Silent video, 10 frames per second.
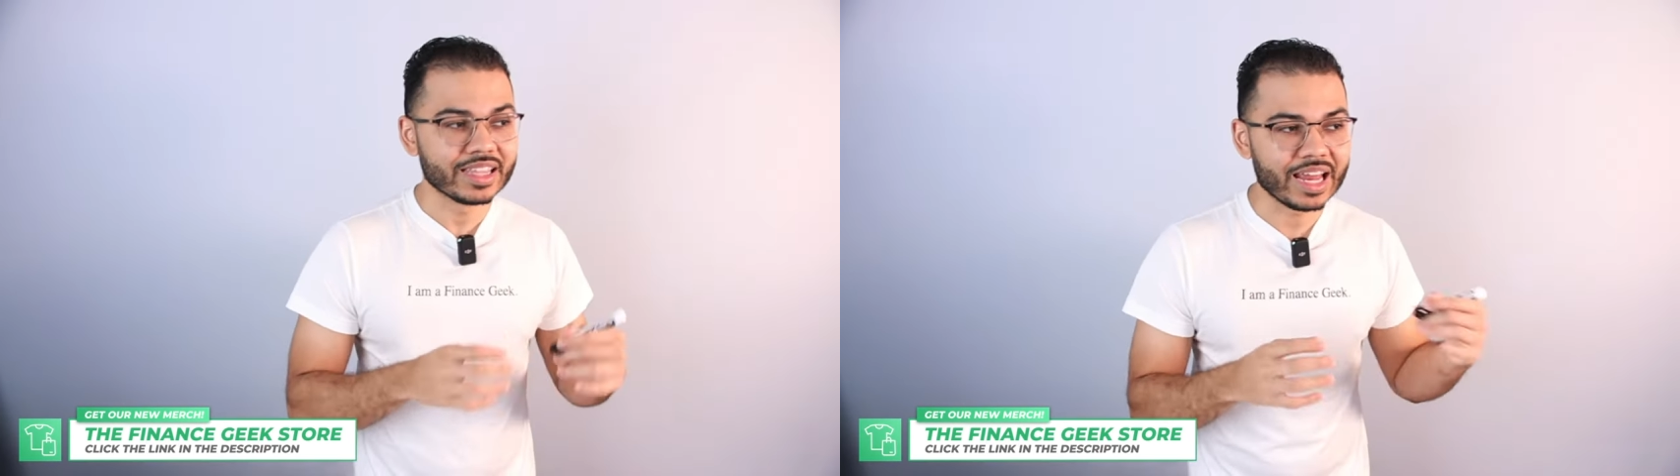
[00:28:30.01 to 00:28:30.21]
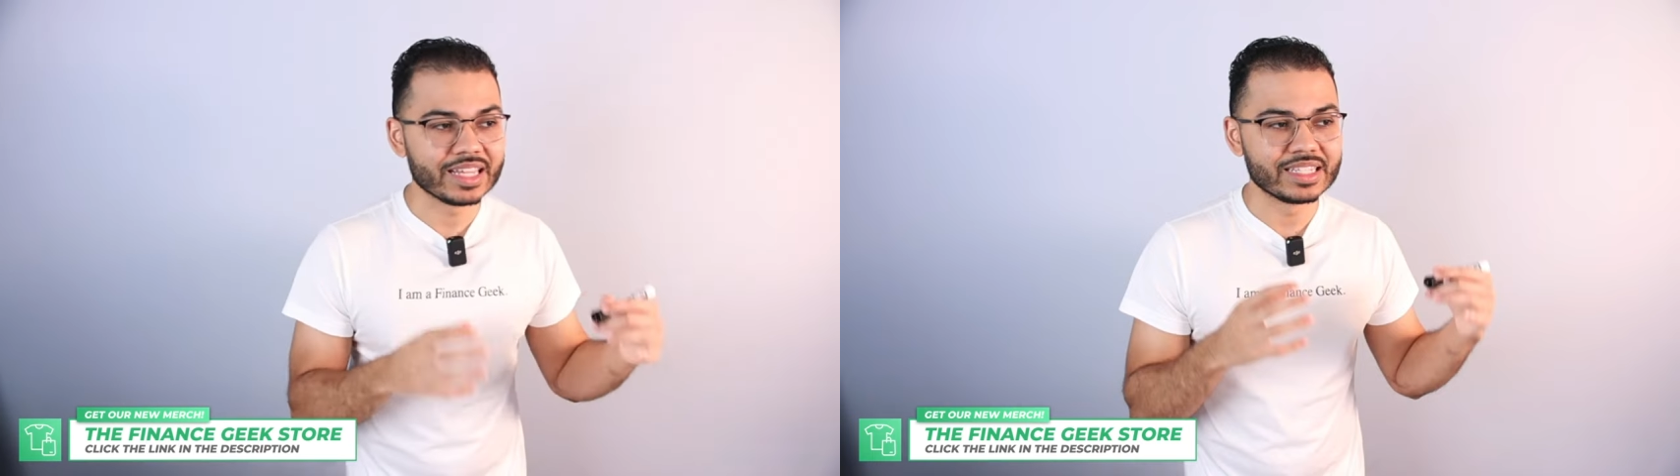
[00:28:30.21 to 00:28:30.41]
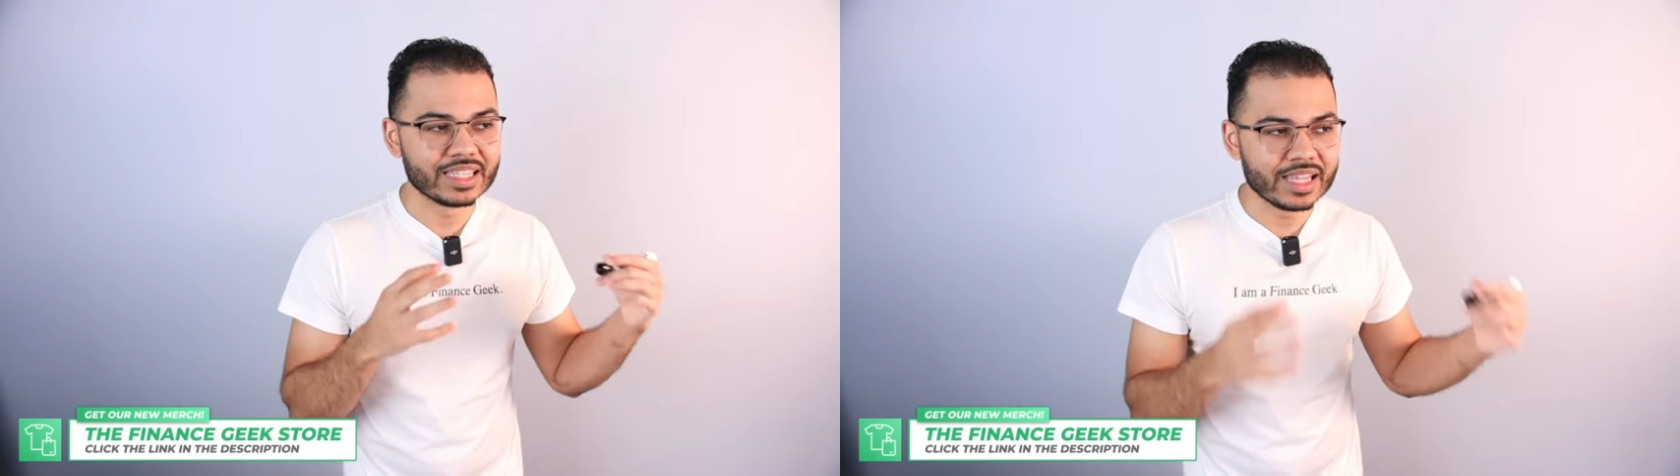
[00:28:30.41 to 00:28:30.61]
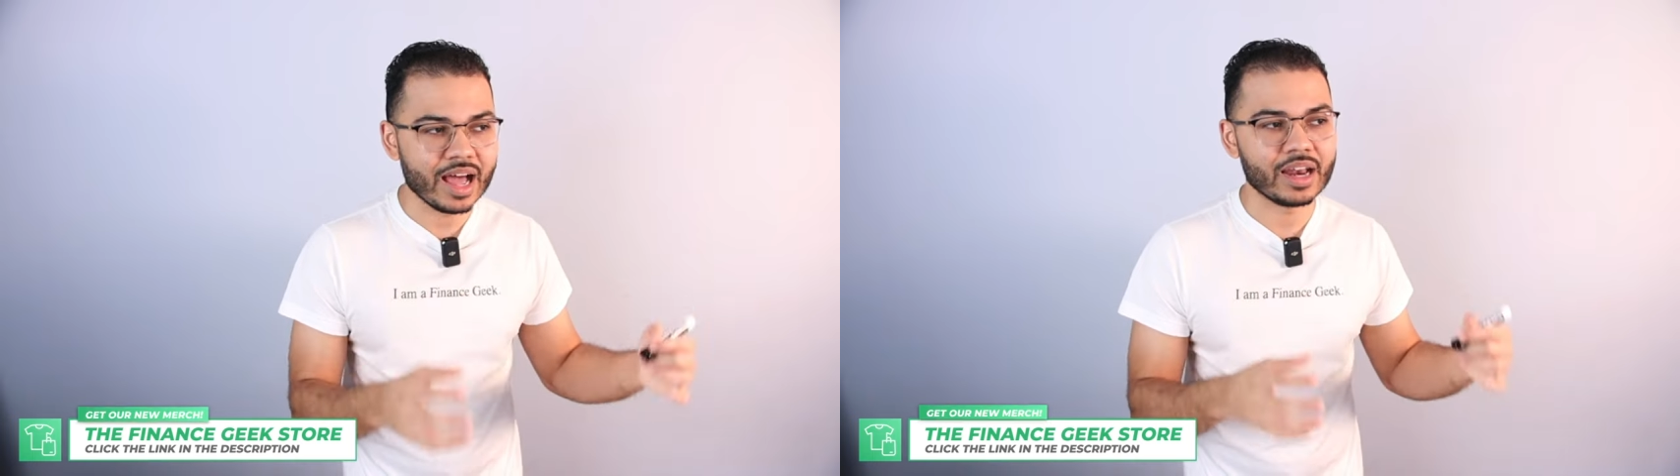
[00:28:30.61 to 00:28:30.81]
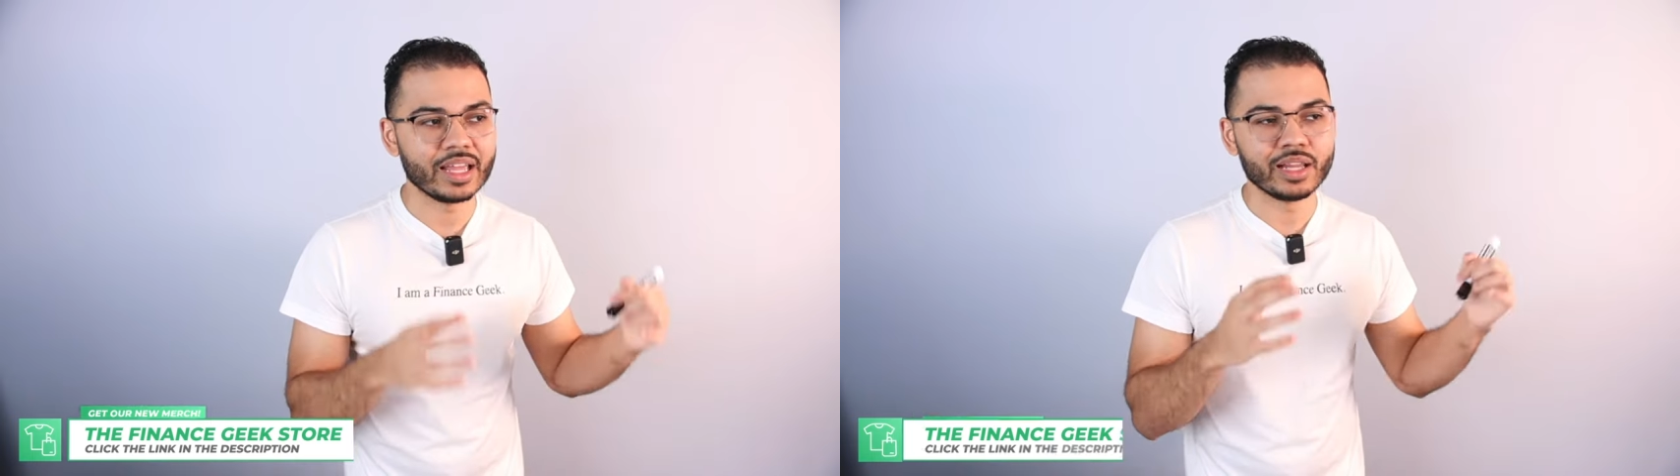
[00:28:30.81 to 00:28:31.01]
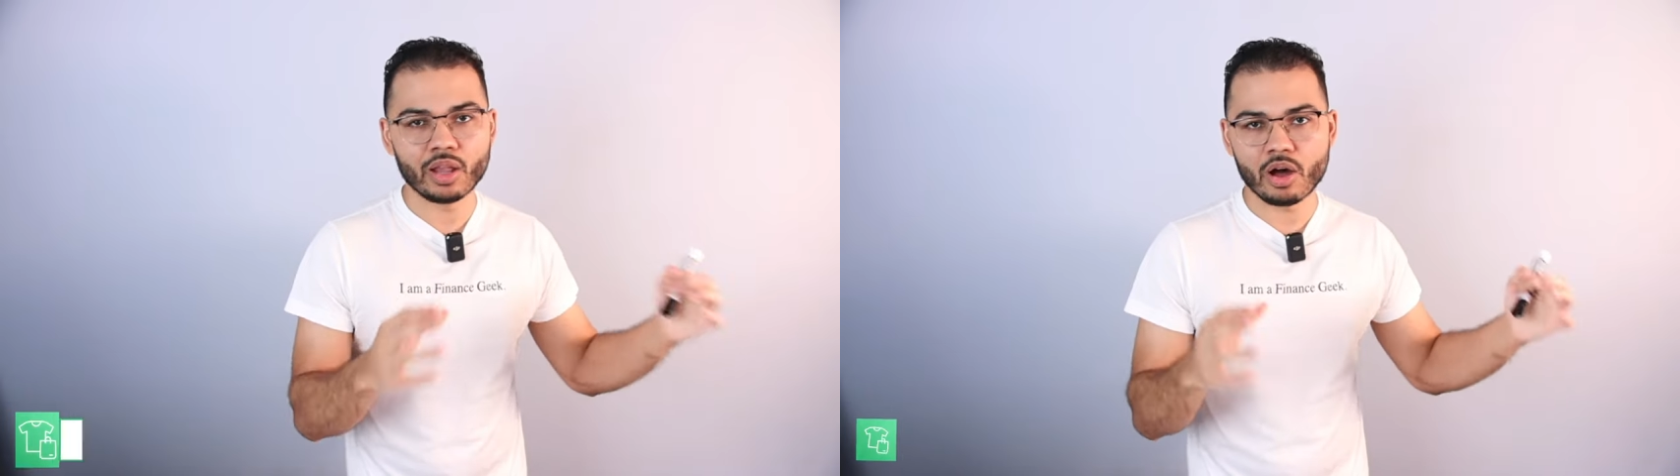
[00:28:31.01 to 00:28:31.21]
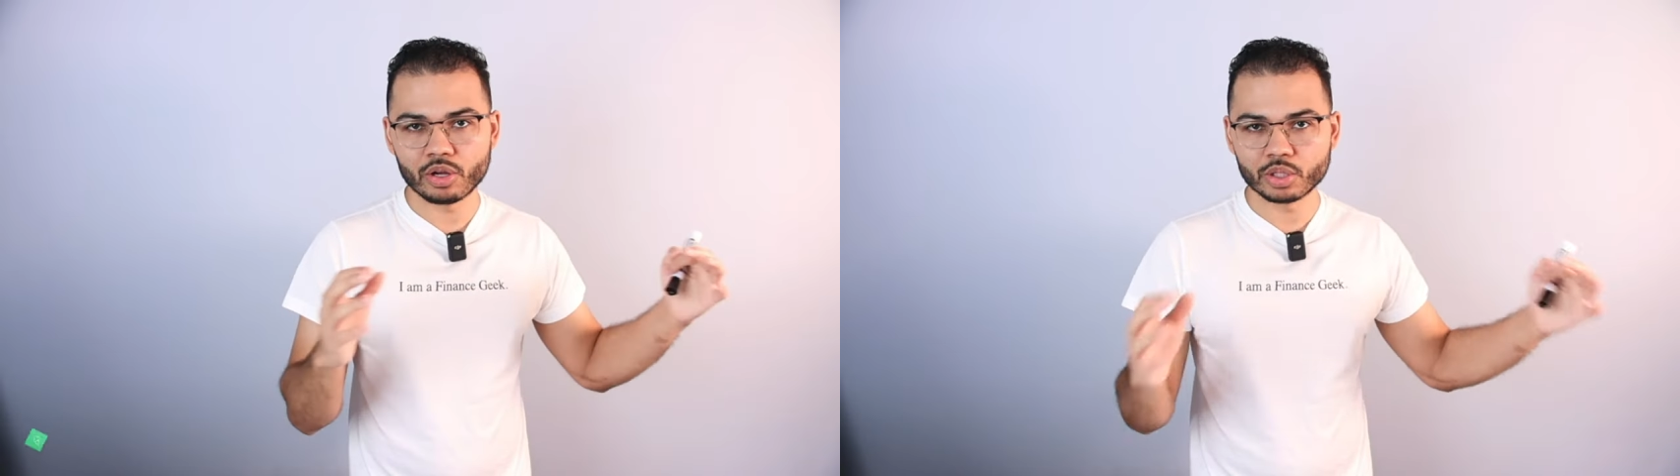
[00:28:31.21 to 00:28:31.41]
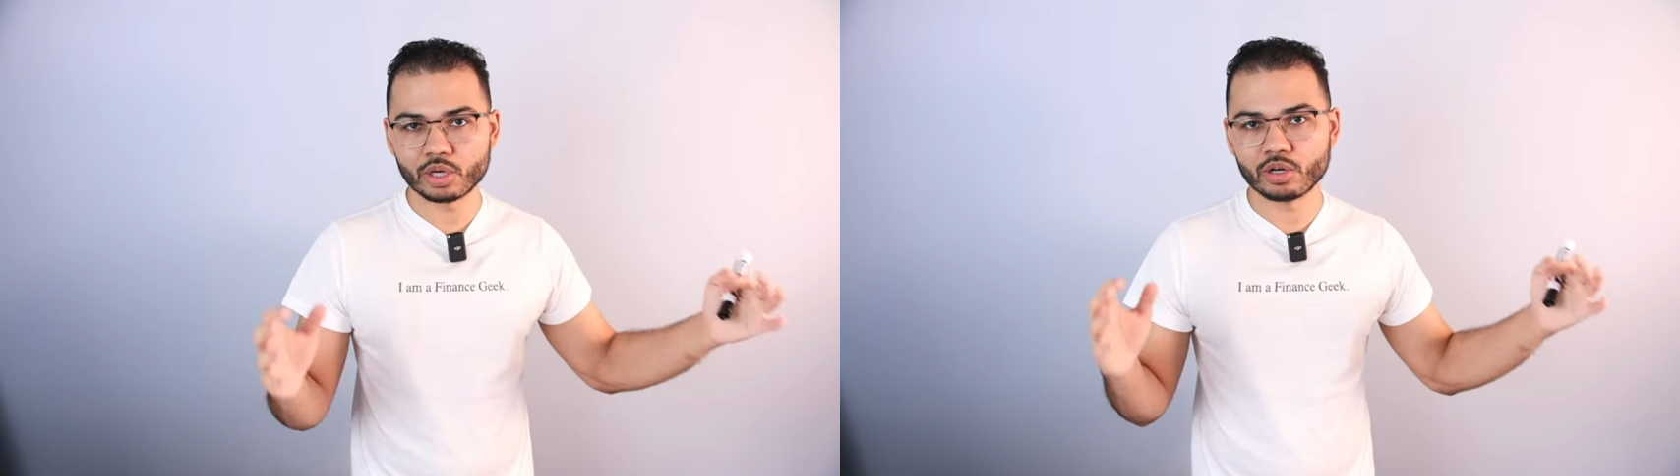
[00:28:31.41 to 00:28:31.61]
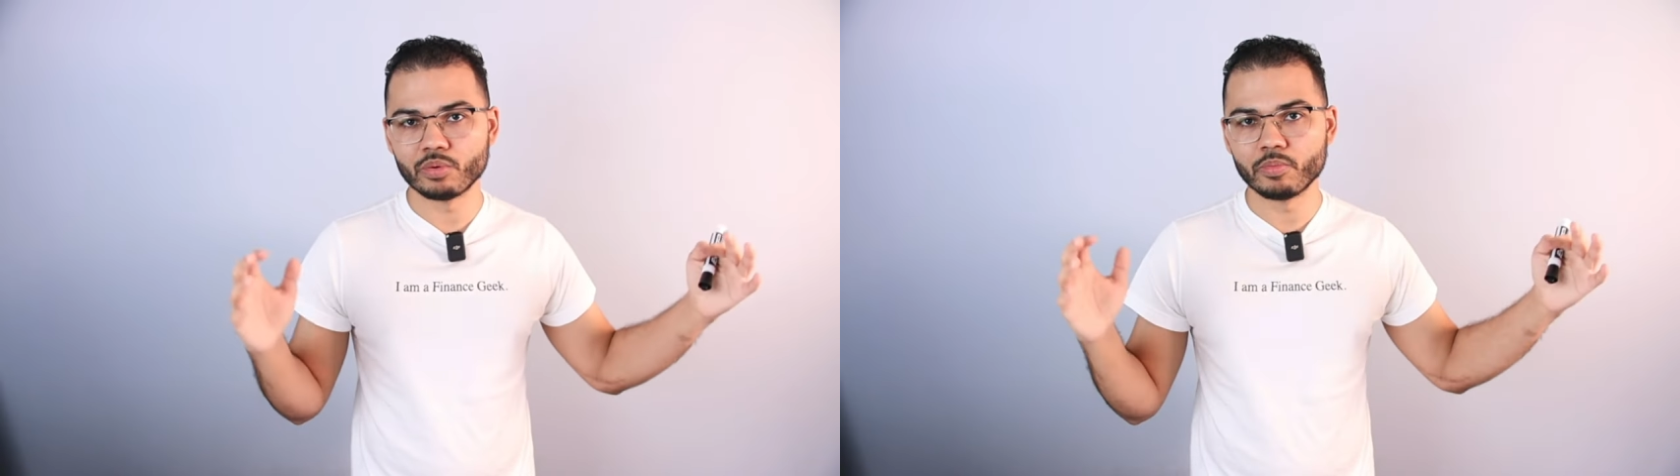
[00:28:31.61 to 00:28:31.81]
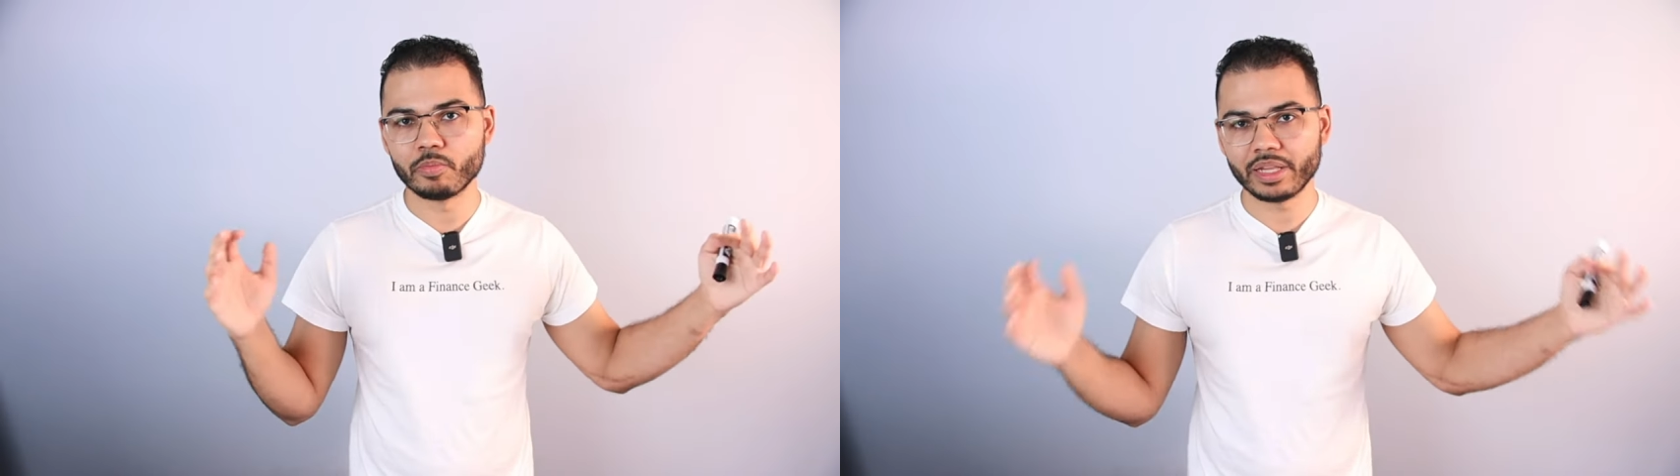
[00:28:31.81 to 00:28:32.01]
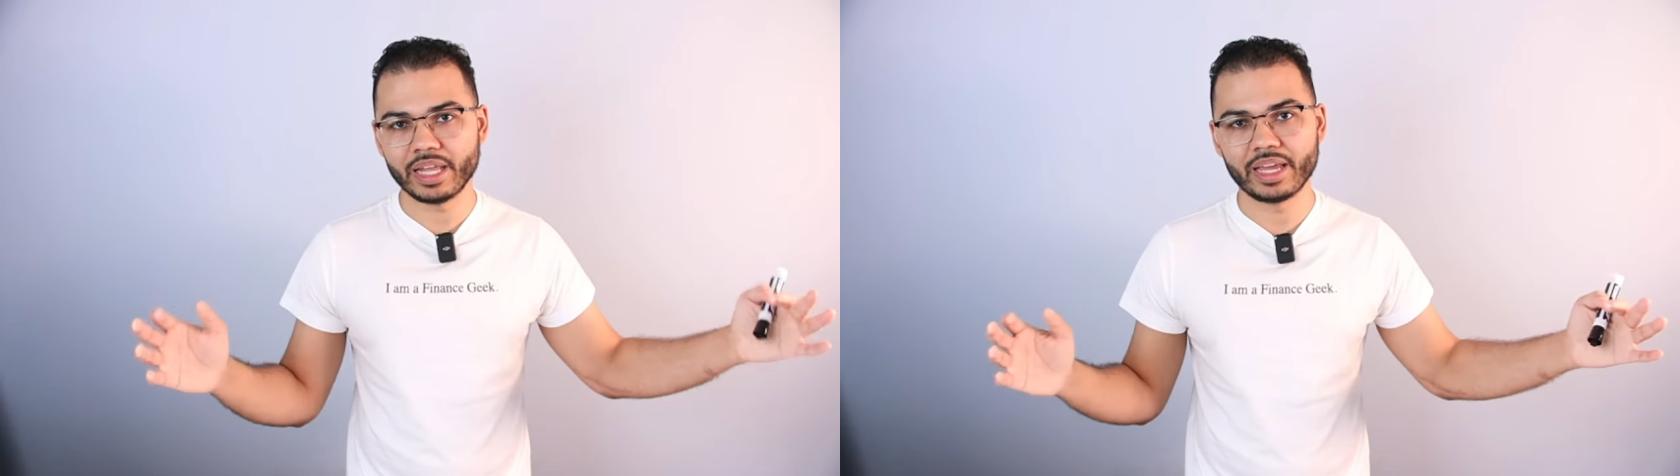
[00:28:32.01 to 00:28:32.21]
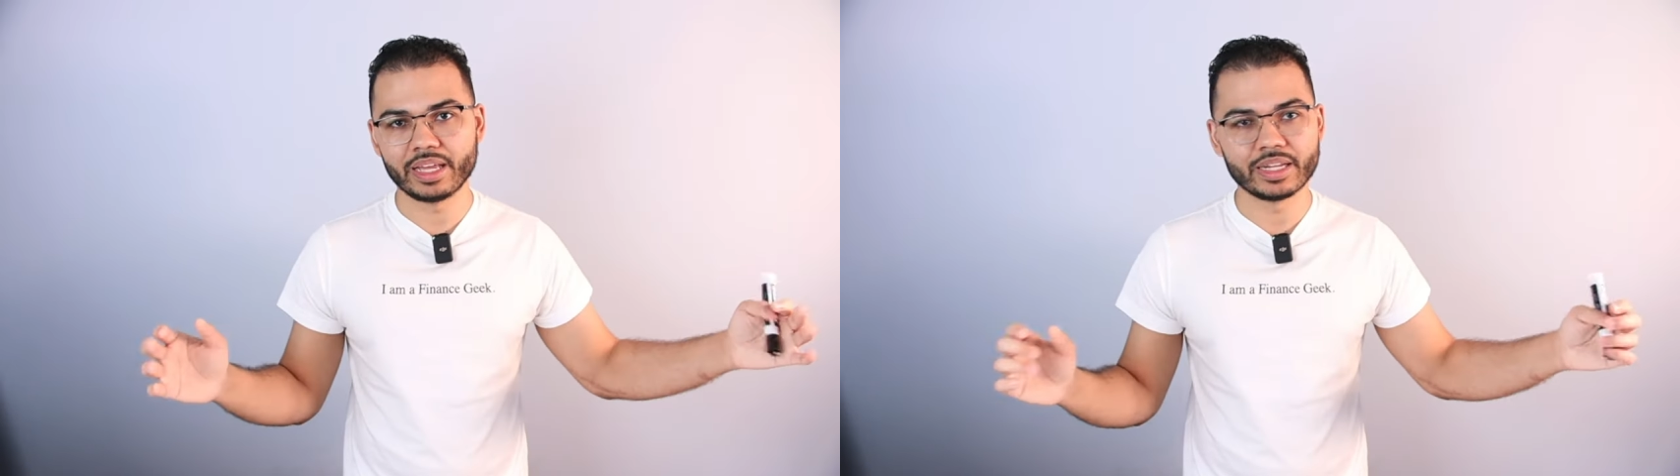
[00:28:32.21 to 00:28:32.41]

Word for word: that is not a long-term play.